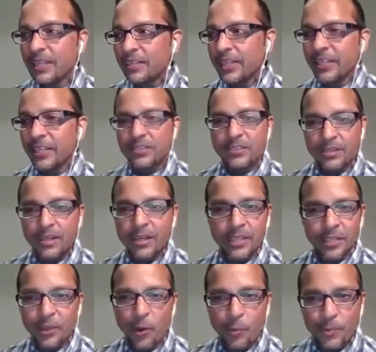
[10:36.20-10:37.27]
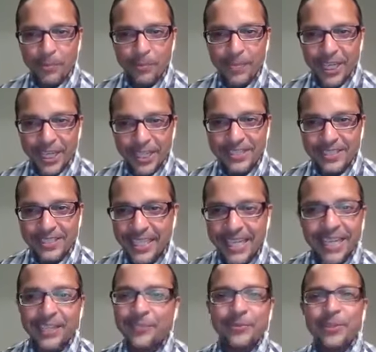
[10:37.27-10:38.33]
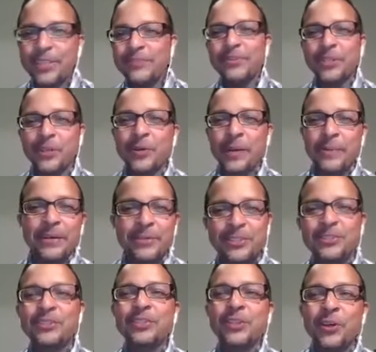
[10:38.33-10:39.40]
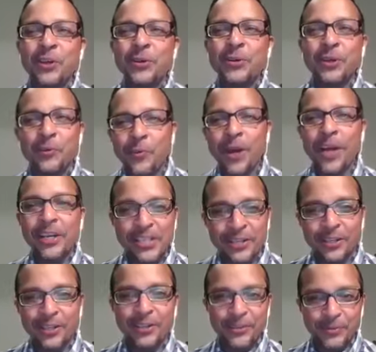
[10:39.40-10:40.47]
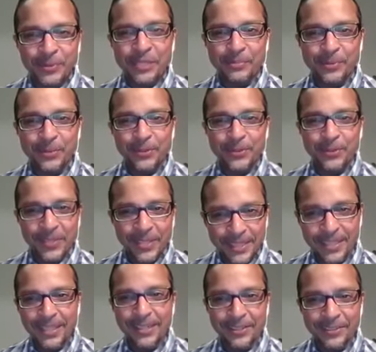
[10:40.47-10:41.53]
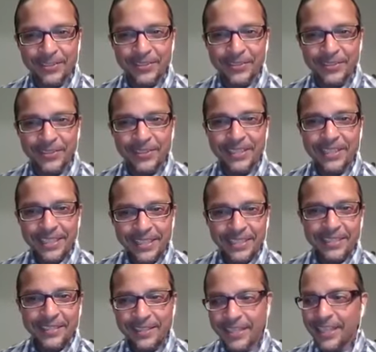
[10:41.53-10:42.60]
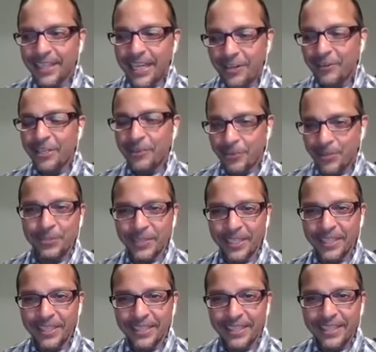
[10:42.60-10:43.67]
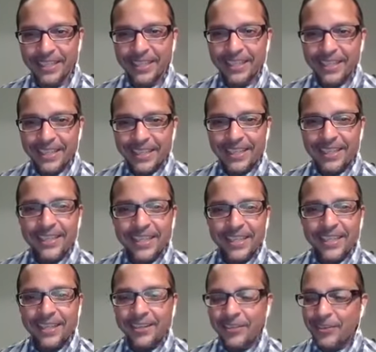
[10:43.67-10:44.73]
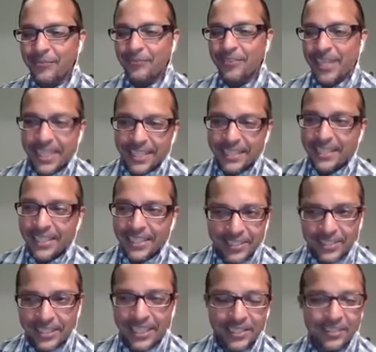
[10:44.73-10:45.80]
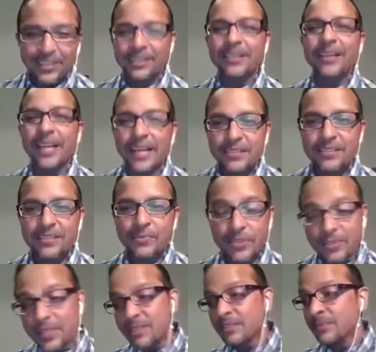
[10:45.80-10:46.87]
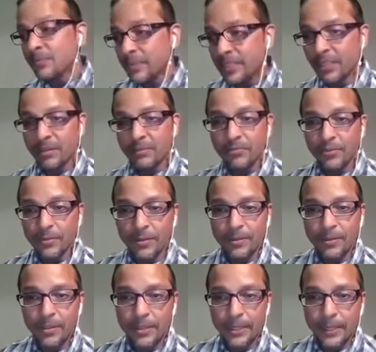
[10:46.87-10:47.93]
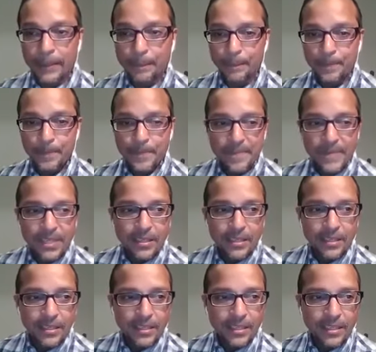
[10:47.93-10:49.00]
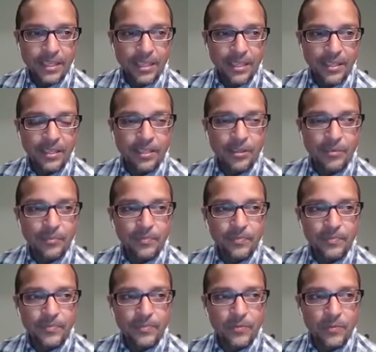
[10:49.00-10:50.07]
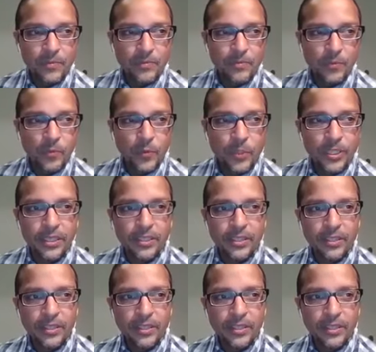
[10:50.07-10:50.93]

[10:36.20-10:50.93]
like stalking open mics. Like I wouldn't even go up. I would just go and watch how other people like handled and like how they were doing it. And then finally I took a class, which was actually really helpful. And we